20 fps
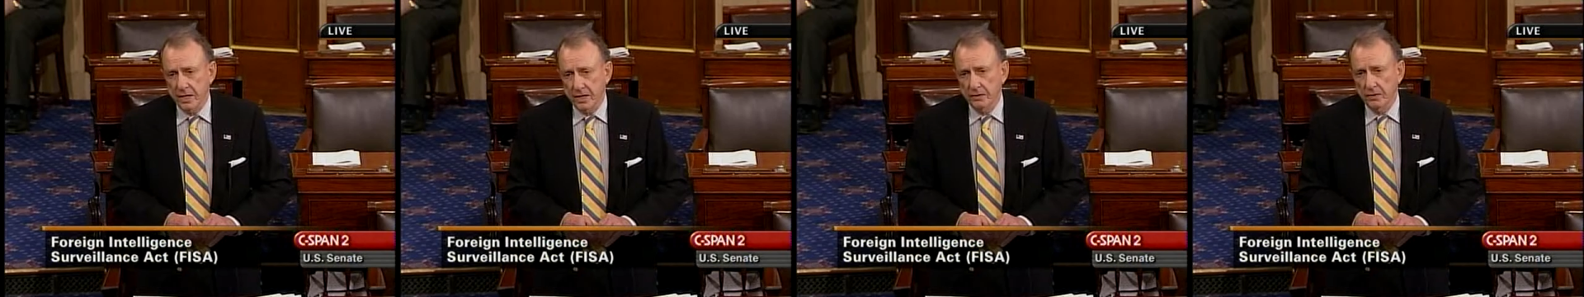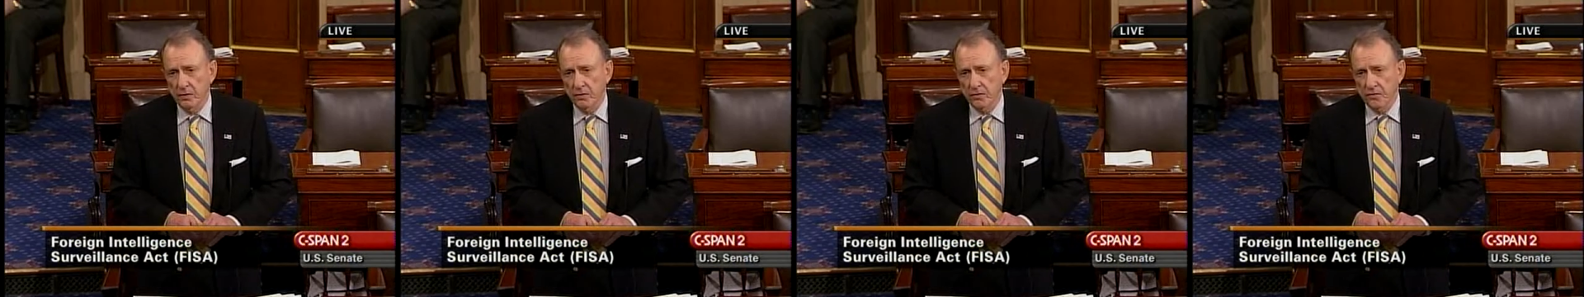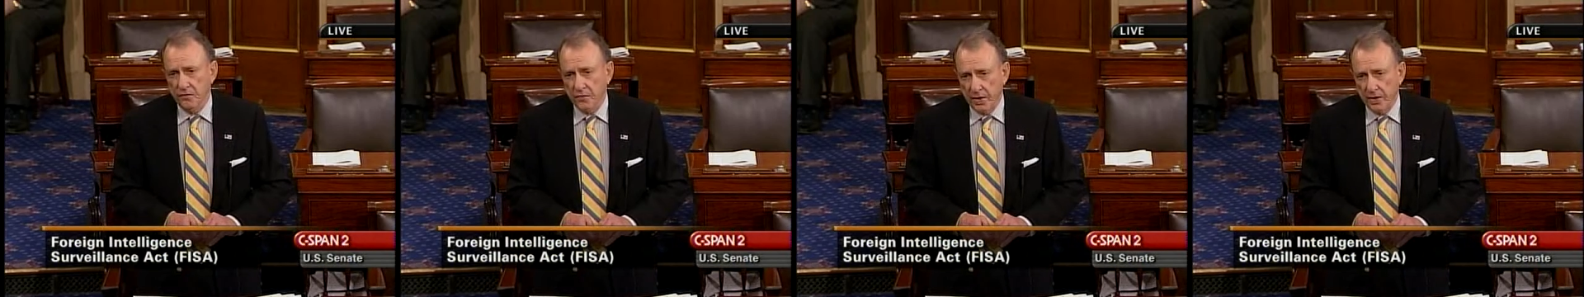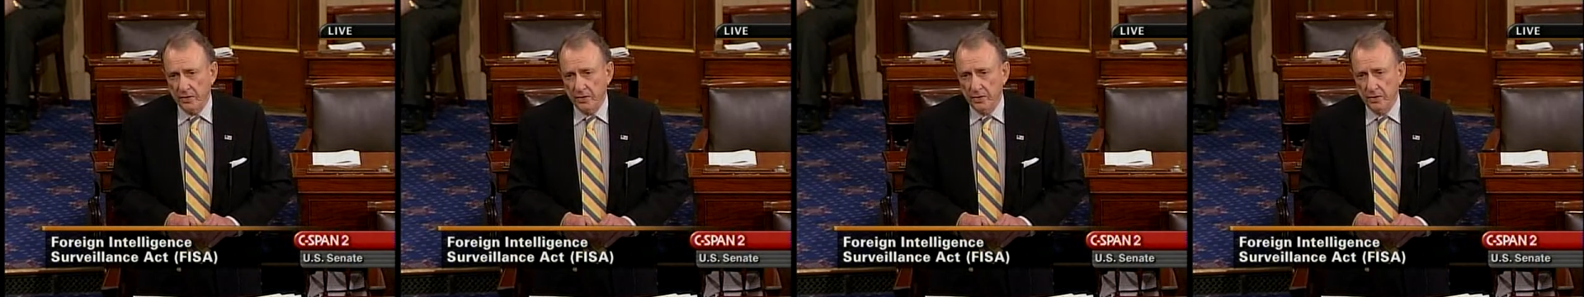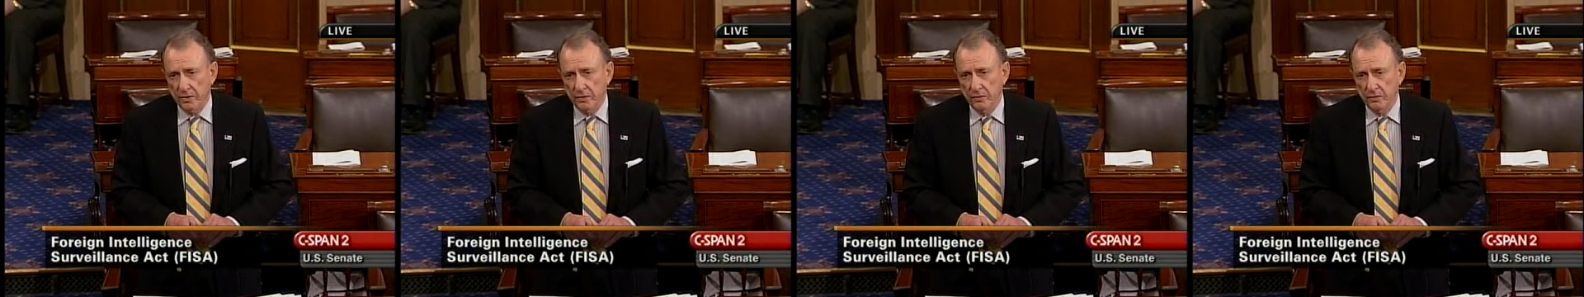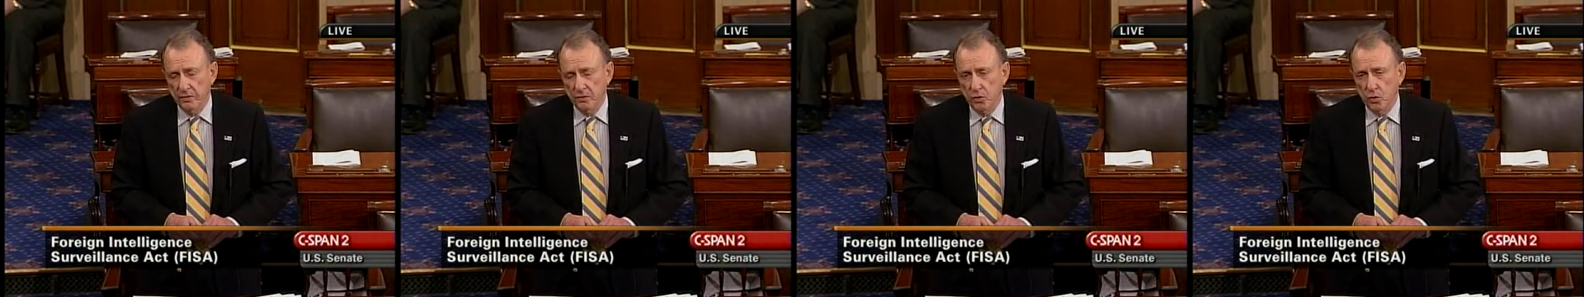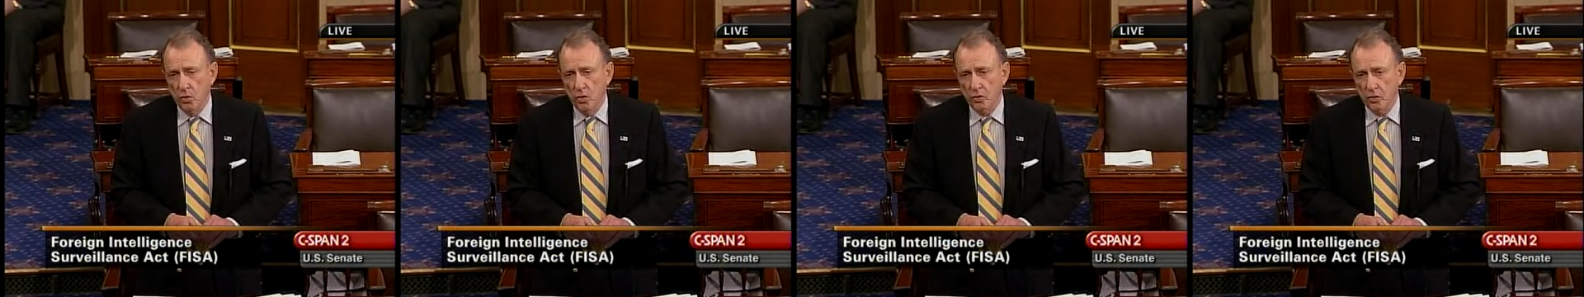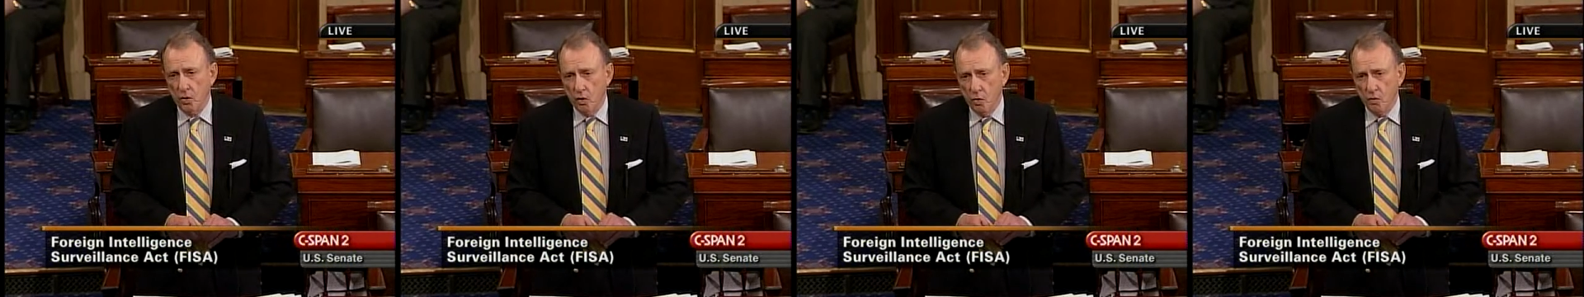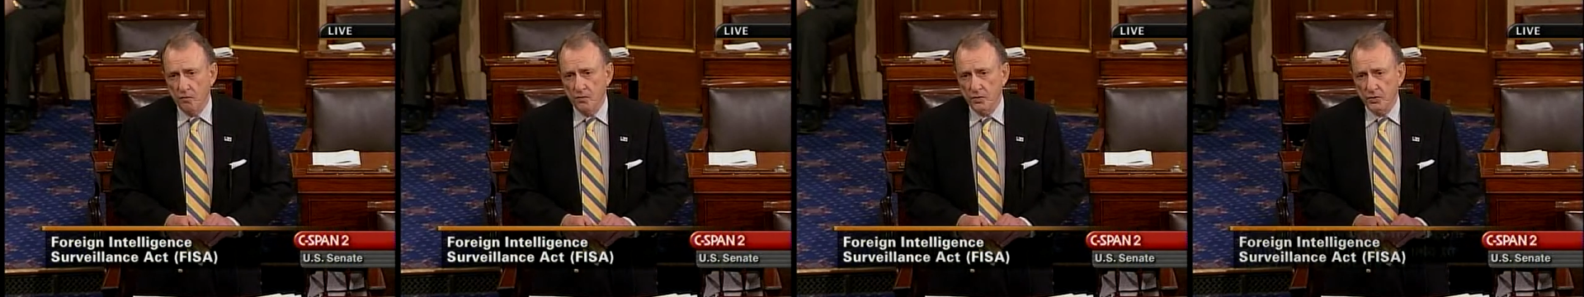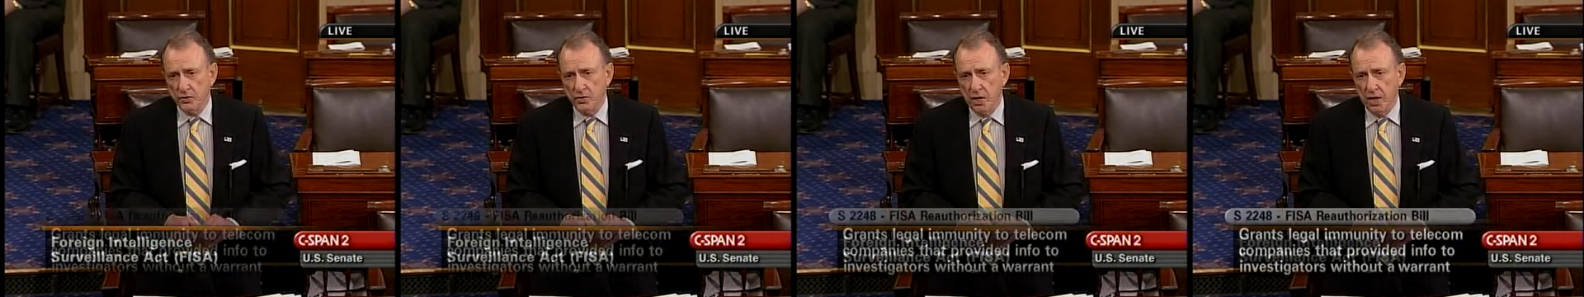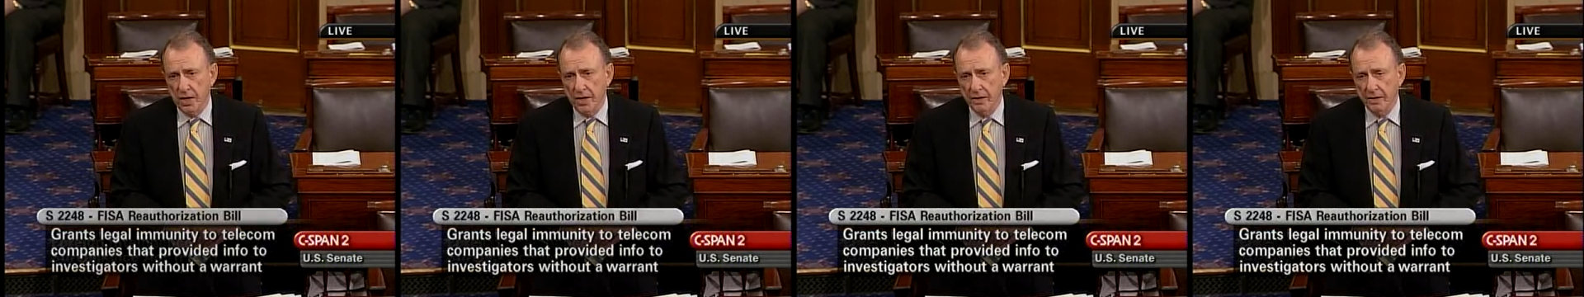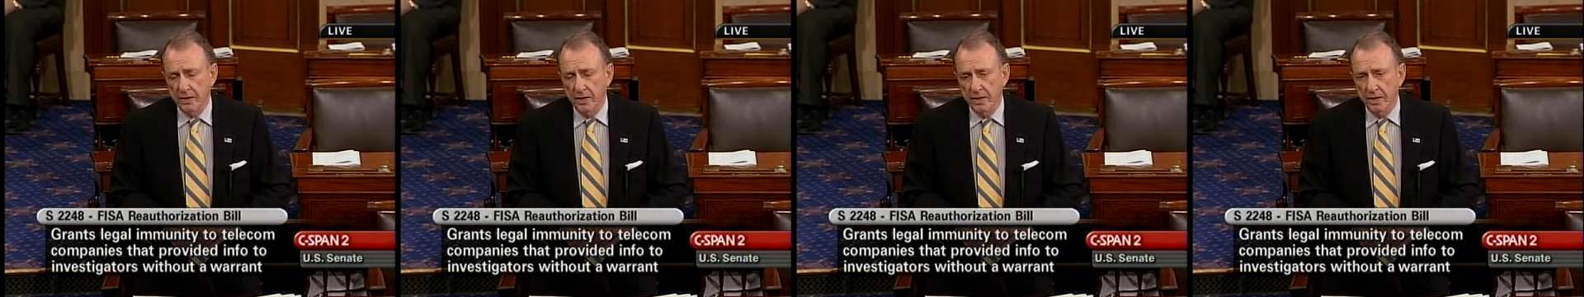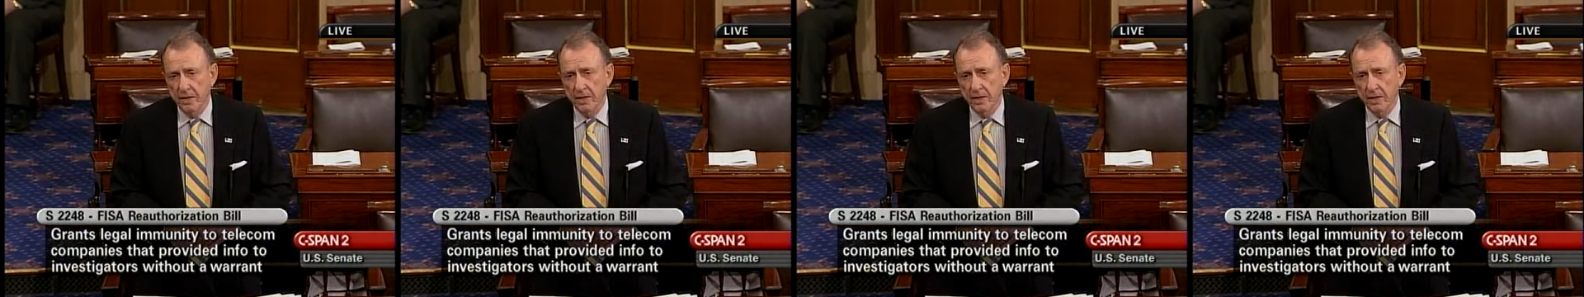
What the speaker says: ineffective on oversight